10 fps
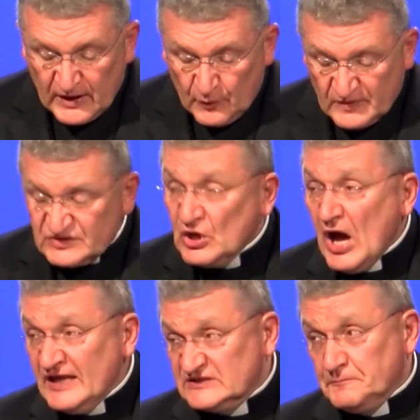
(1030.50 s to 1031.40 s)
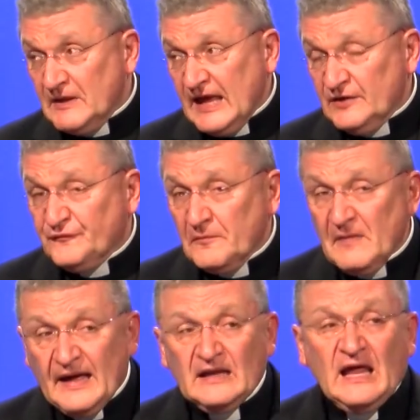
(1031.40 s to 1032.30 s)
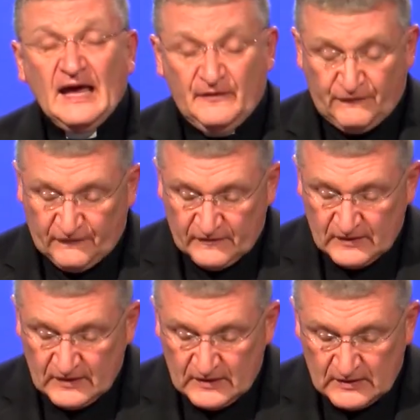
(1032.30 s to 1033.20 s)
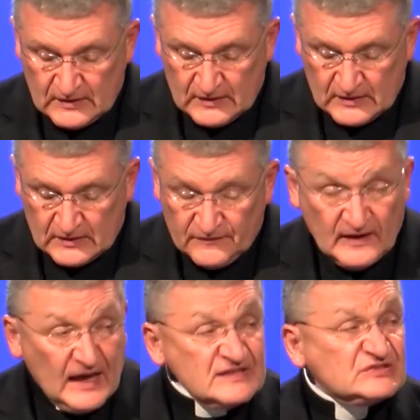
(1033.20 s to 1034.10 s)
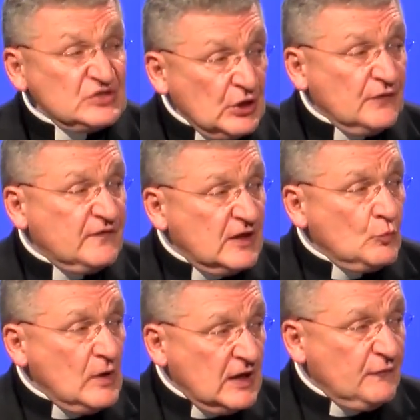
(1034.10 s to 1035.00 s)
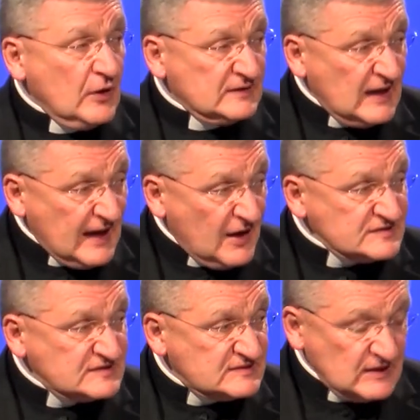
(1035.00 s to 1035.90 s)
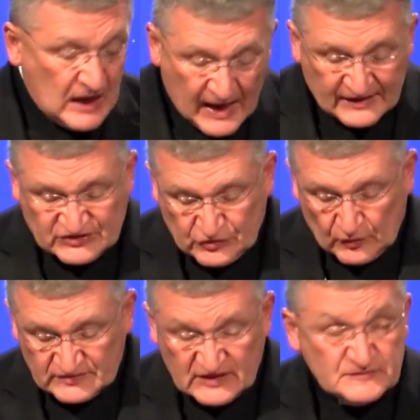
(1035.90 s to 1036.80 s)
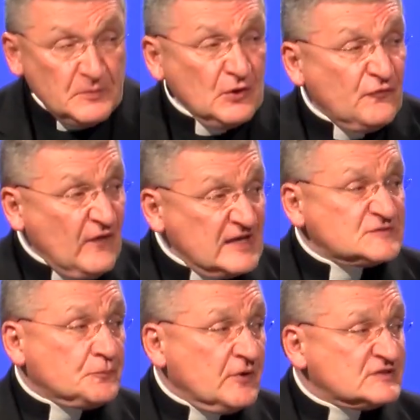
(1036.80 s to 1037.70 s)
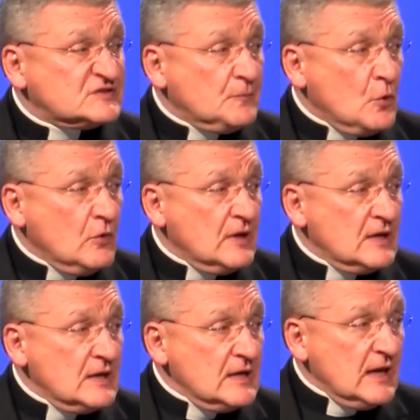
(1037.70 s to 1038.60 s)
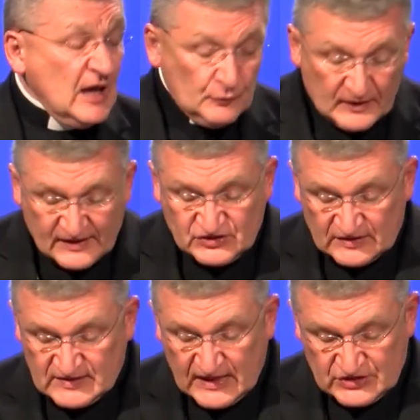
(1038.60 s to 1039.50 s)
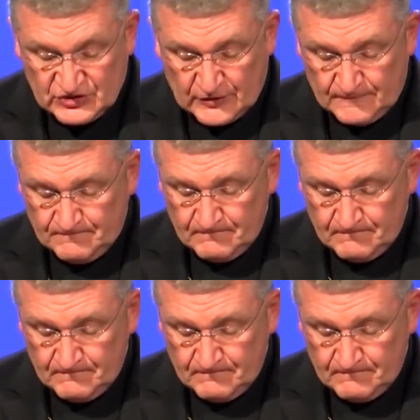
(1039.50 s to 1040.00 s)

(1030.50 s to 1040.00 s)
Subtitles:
it was God's plan for my life that I serve in one of our diocesan high schools as both vice principal and religion teacher.